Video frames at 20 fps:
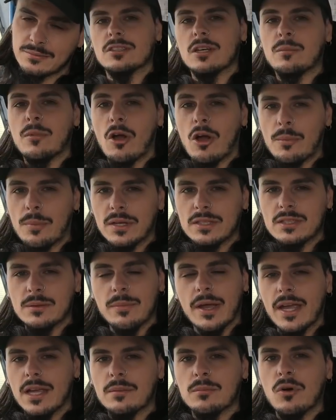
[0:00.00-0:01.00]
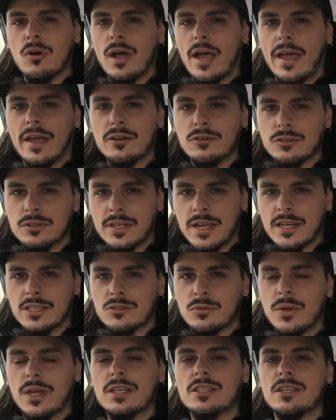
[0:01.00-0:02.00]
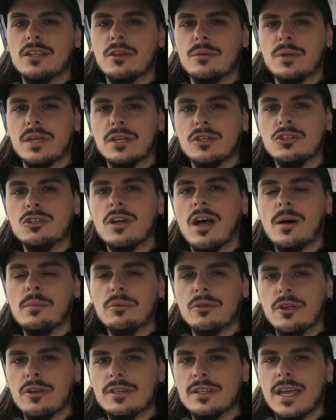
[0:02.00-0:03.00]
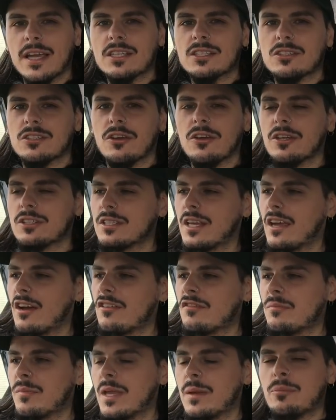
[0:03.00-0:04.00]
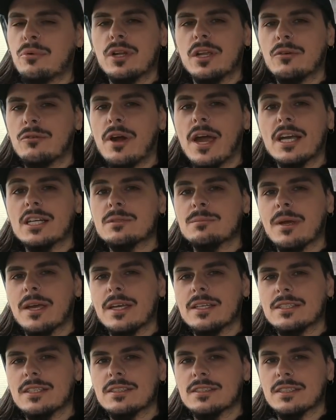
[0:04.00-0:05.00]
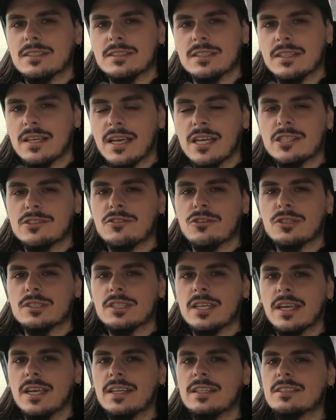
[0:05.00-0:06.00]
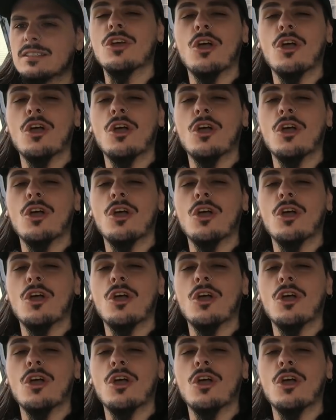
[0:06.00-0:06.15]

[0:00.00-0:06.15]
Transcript: So I'm hoping to make more angle next week. So there'll be a new upload next Thursday of me putting rack spacers into the S14.